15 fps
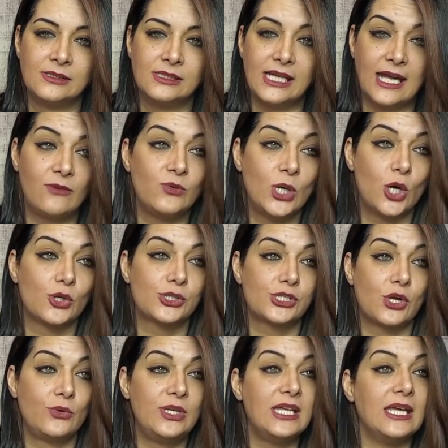And we
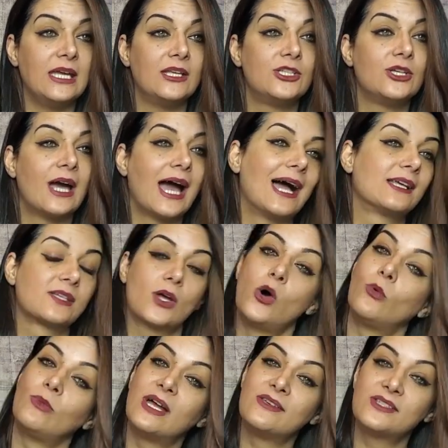also need to ask
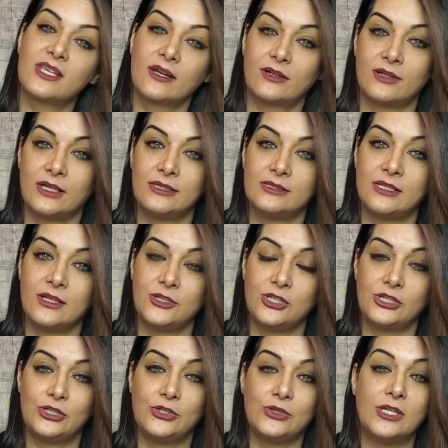Homeland Security to
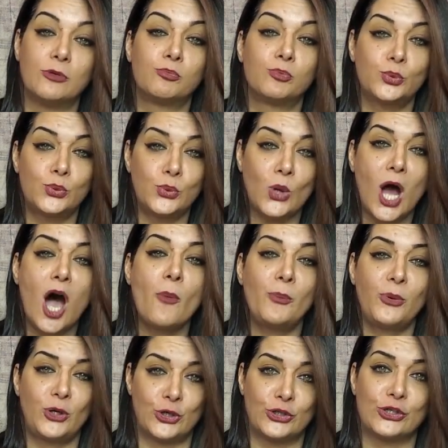do the
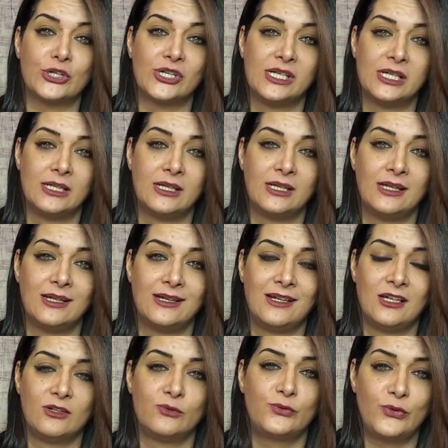proper
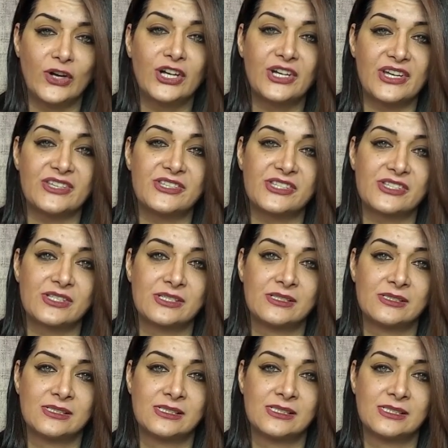focus,
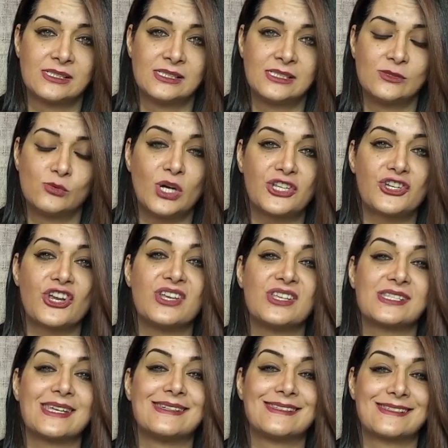which
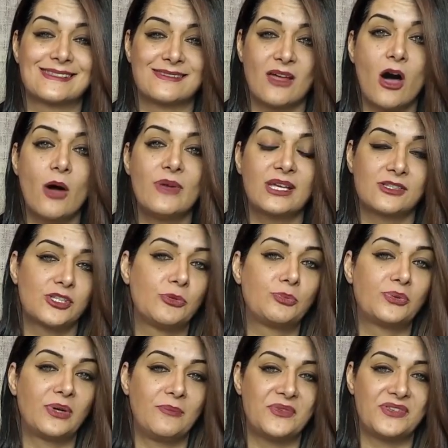is Islamic
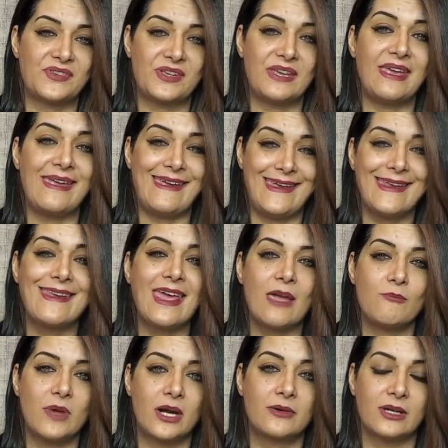supremacy in
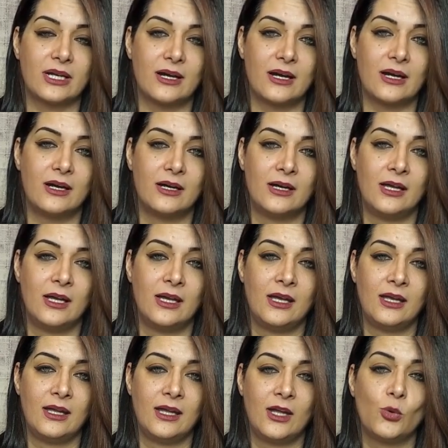America.
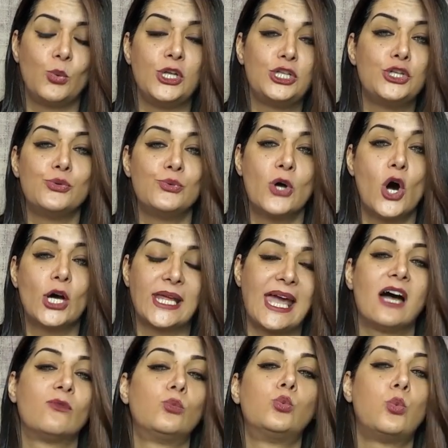We do not
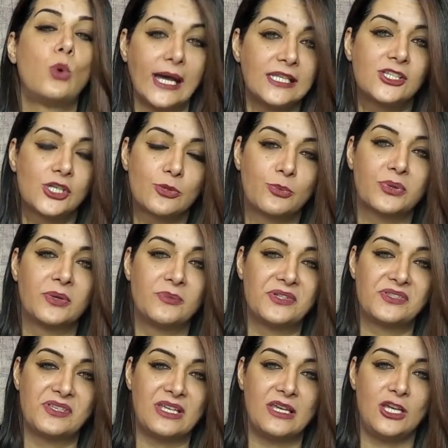have white
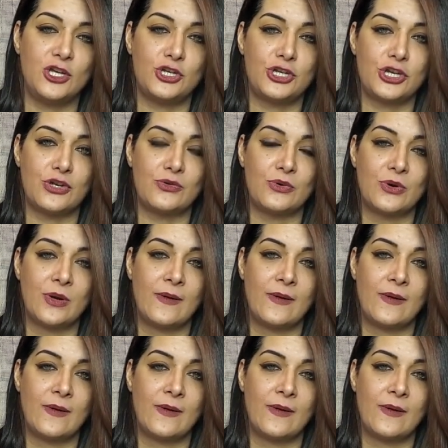supremacy issue.